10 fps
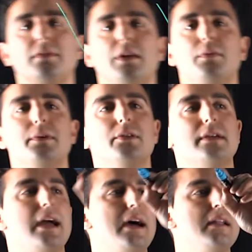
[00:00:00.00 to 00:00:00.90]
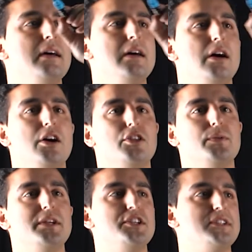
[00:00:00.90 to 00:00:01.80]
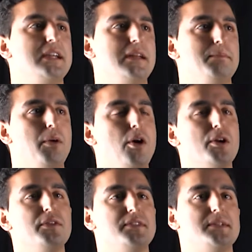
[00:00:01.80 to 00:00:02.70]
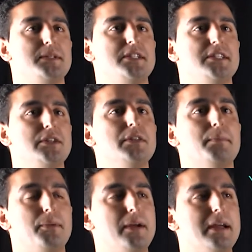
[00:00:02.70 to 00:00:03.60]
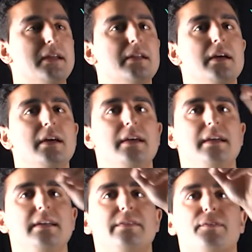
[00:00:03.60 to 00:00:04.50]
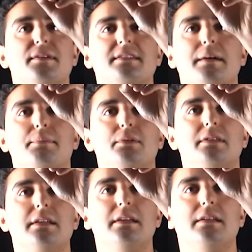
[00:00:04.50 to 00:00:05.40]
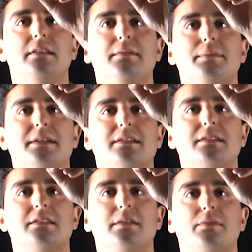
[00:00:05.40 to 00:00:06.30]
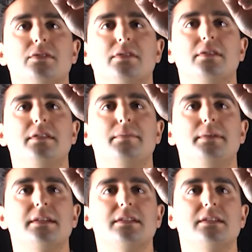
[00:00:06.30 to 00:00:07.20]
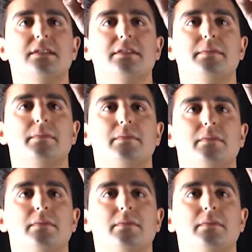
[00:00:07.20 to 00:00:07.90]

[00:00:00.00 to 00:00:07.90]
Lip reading: And when we look at other regions, again, part of still the brain is, for example, the limbic system. So the limbic system,